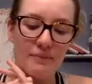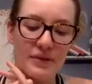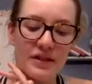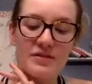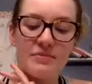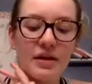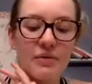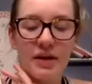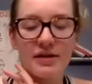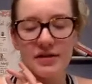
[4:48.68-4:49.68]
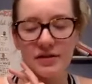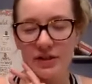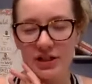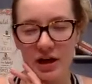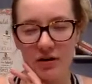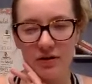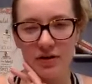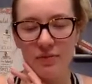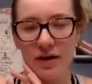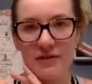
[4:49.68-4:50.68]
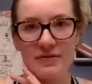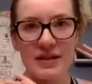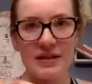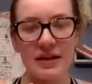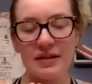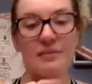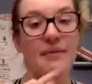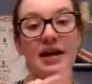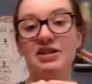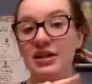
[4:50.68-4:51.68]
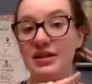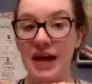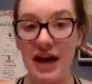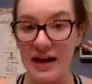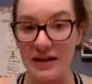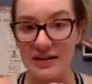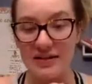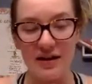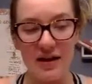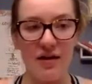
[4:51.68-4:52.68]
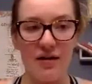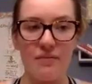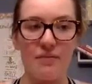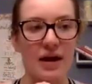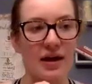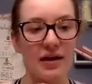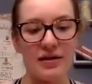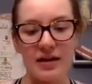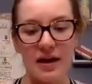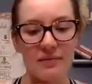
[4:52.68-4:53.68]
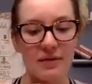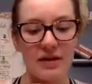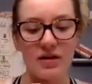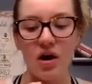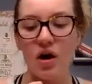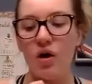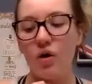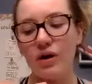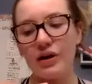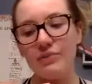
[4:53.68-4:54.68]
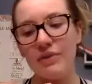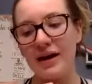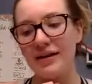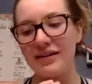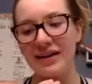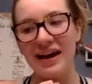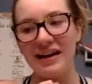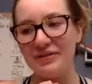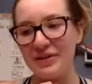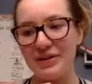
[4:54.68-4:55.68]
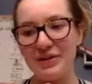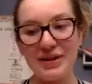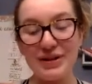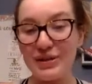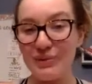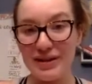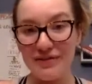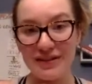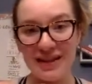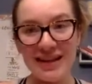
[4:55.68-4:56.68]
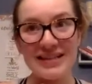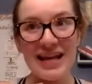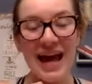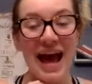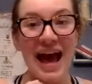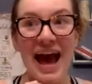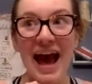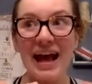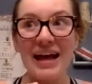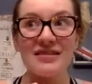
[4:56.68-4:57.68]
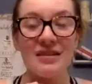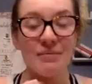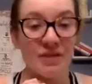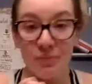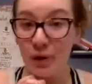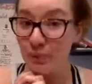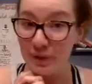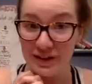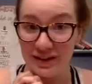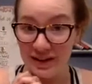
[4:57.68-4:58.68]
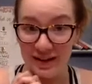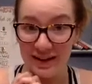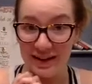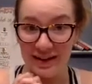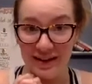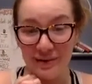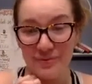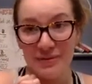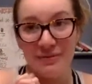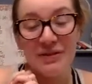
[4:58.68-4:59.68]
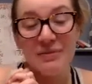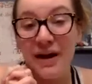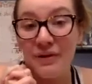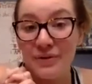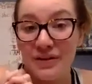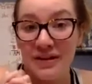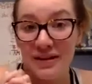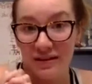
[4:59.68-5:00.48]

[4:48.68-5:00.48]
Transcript: But there's many ways to reach out. You might have seen like the magic text by a diamond, or you might, I don't know, you hear so many different things. And some of them are really good. Some of them I really